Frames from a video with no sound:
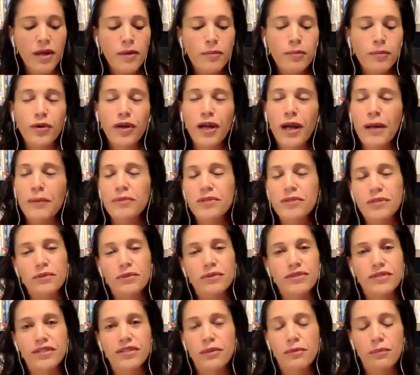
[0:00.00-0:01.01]
Perhaps she
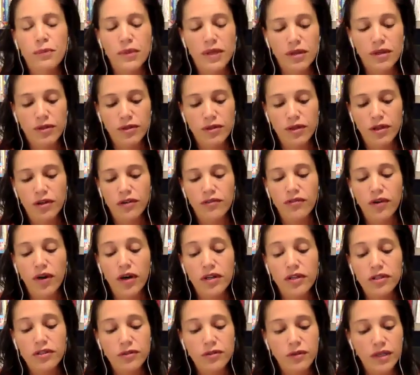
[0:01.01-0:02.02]
was in the middle of
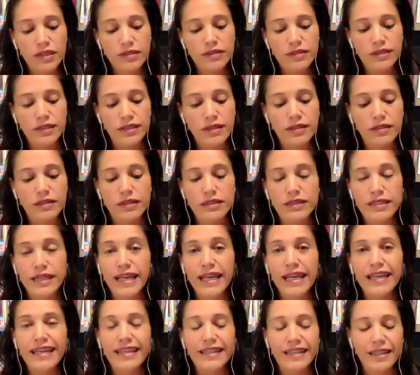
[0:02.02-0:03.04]
undressing the
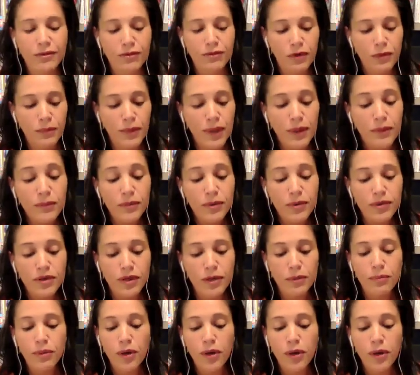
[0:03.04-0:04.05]
day and remembered
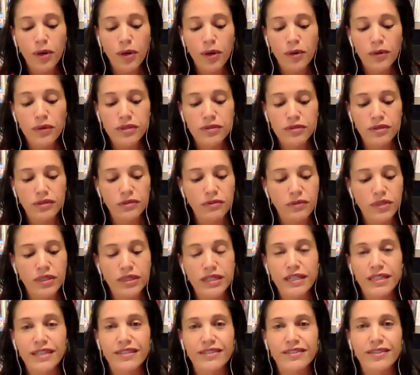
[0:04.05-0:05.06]
a poetry
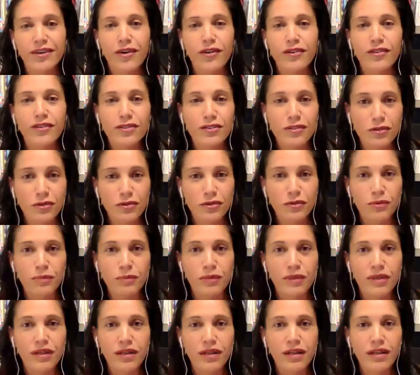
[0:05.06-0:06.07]
reading on Zoom,
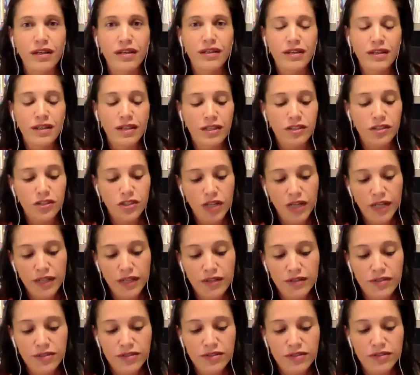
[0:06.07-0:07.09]
a
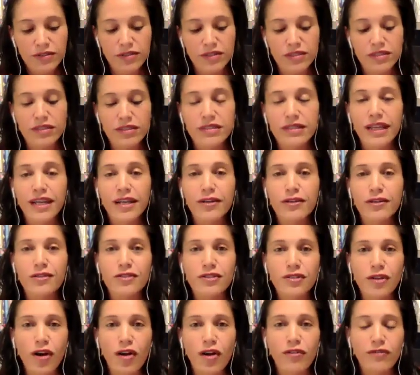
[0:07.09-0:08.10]
chance to stare
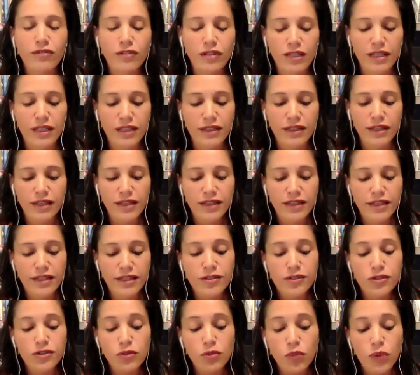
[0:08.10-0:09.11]
softly
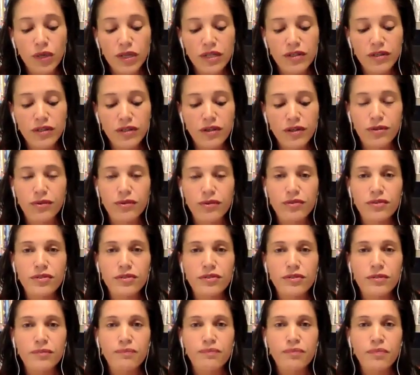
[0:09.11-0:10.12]
into
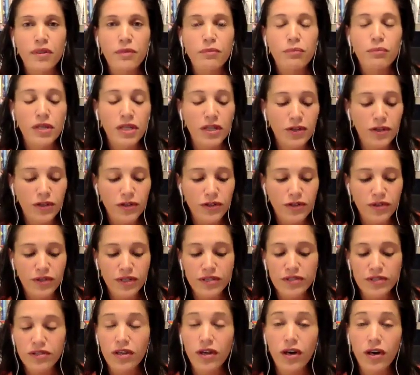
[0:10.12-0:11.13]
windows, peer
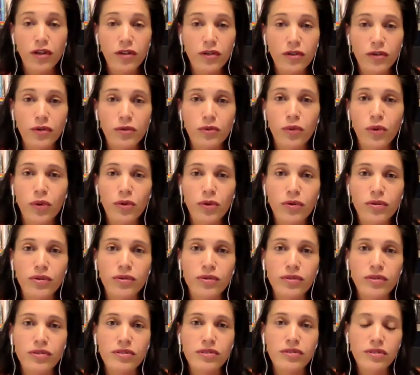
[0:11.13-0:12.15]
into other
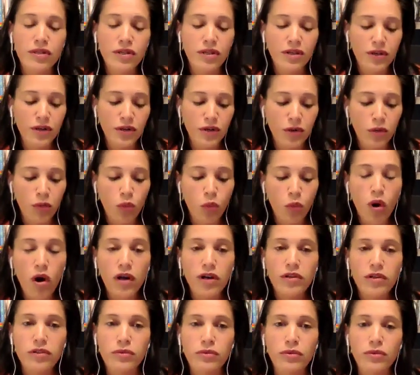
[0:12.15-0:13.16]
worlds,
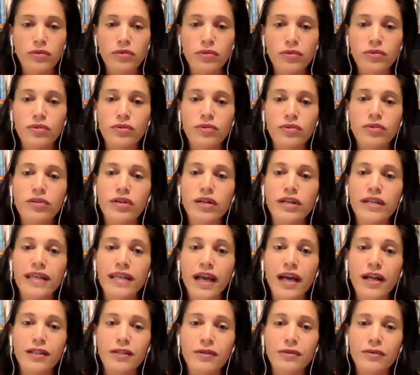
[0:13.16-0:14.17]
walk through a
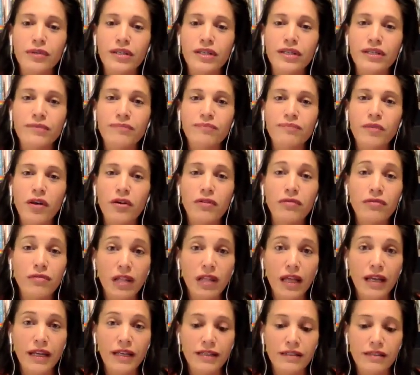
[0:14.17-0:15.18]
gallery of
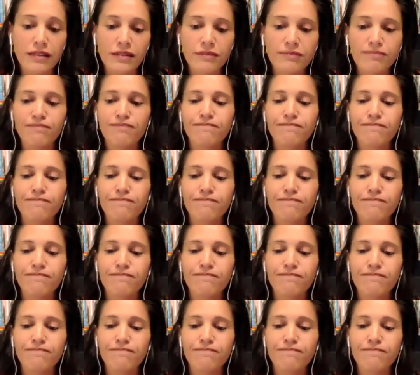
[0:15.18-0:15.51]
light.